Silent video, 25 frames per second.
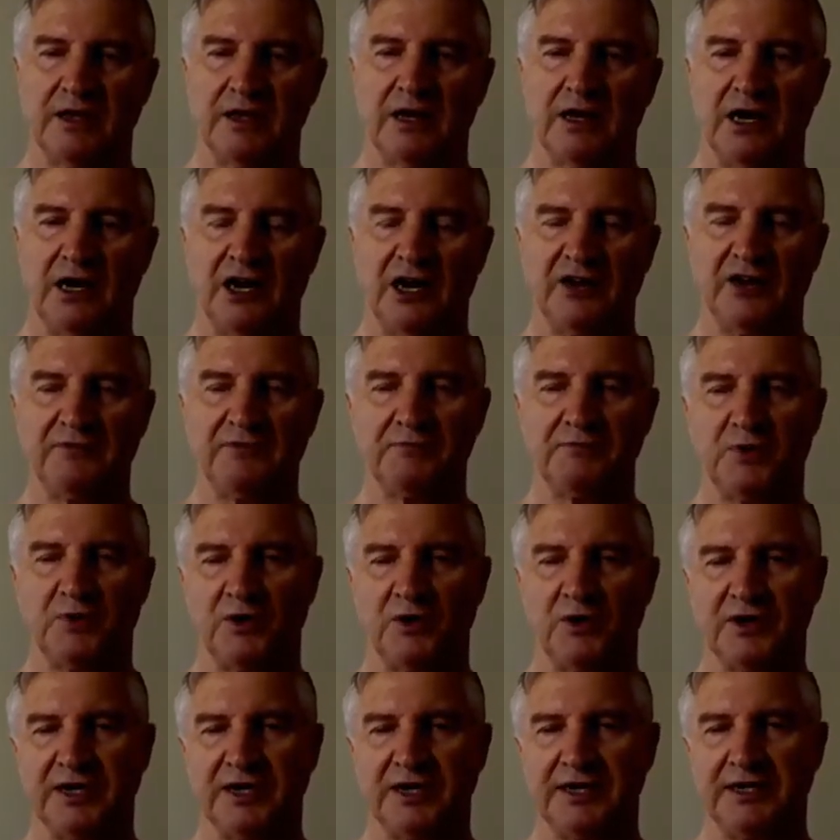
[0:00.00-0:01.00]
I even bought
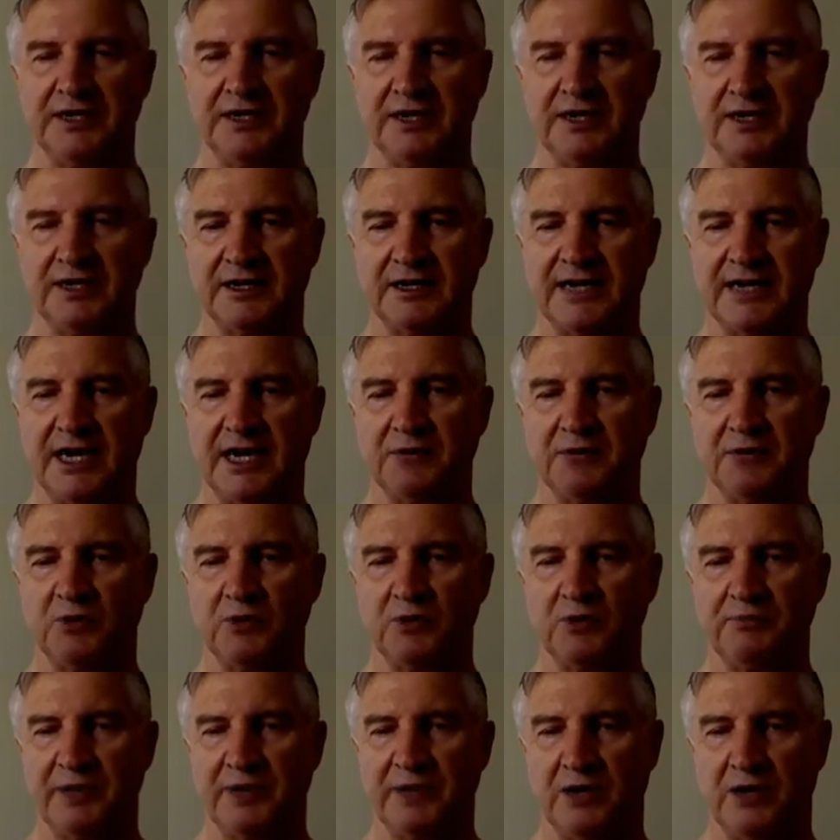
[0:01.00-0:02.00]
an Indian cowboy
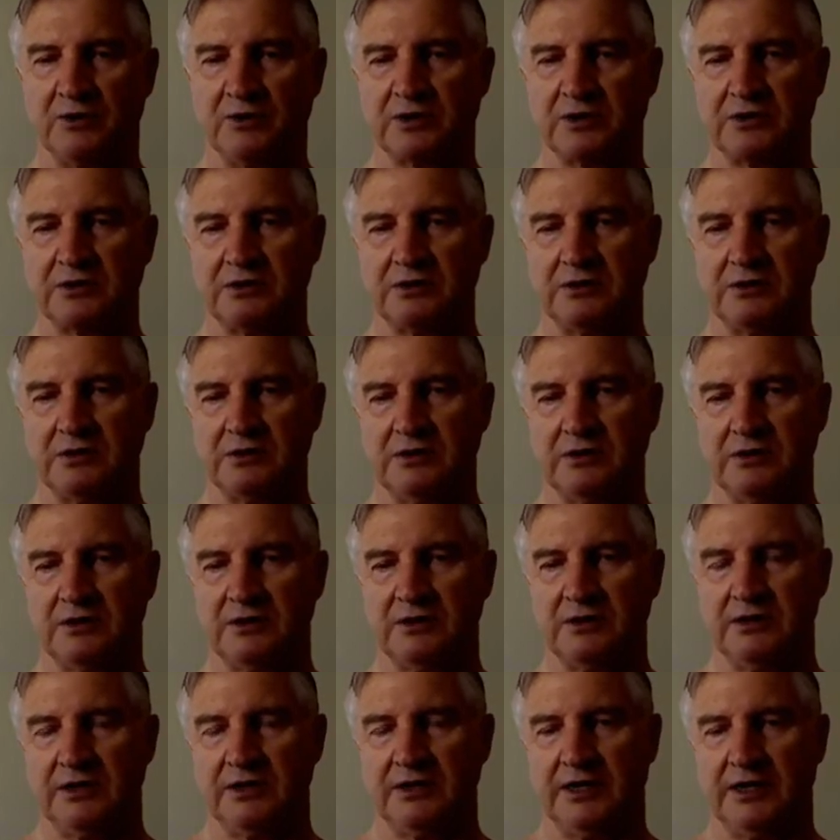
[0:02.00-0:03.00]
belt
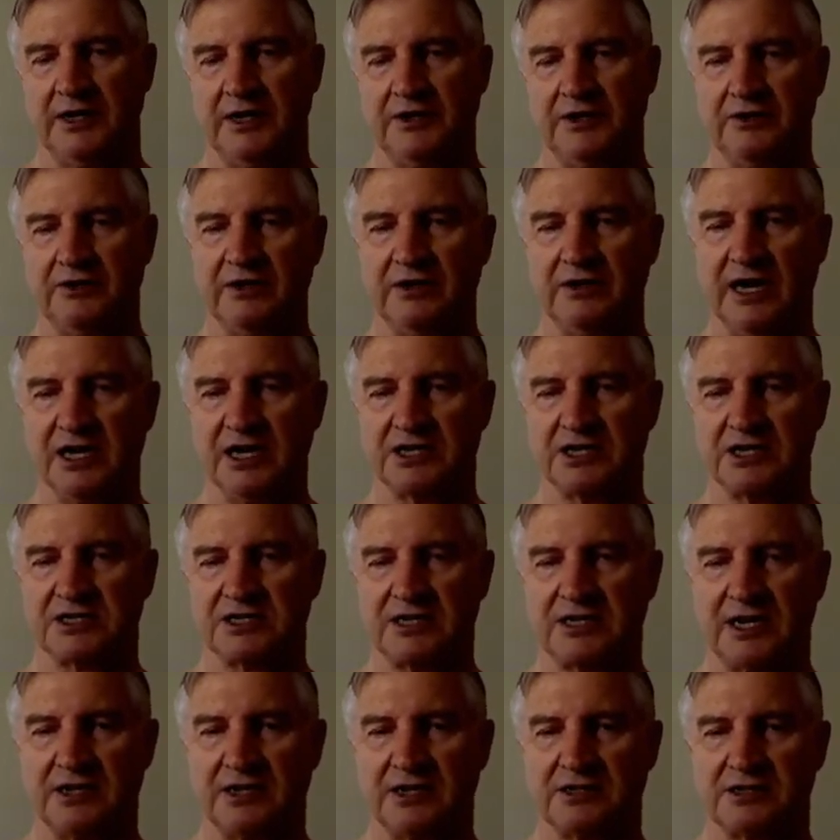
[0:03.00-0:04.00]
in the United
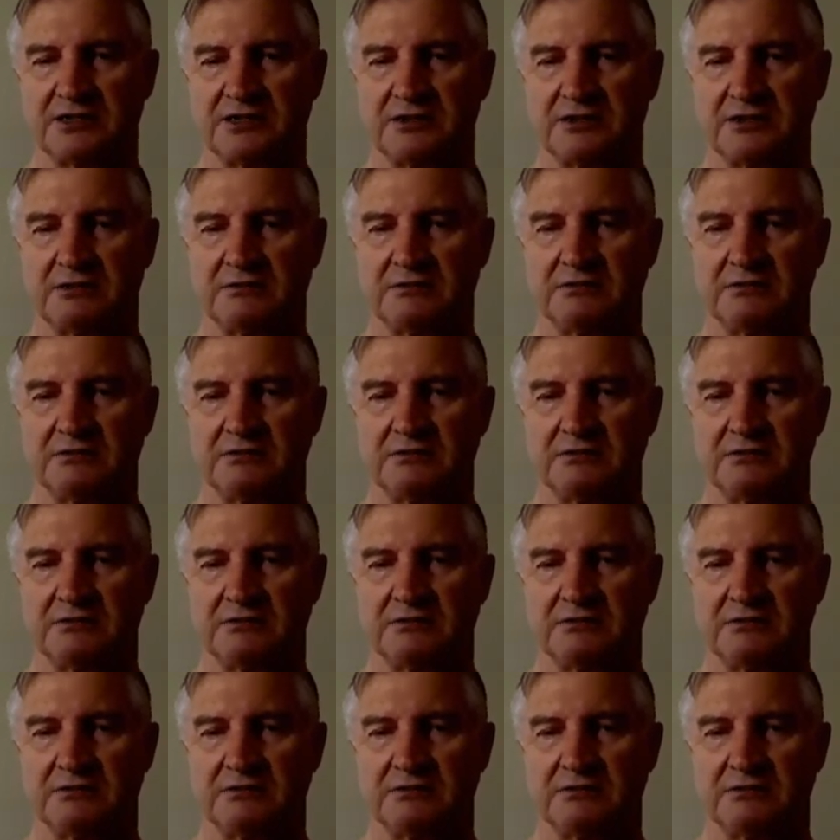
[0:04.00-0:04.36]
States.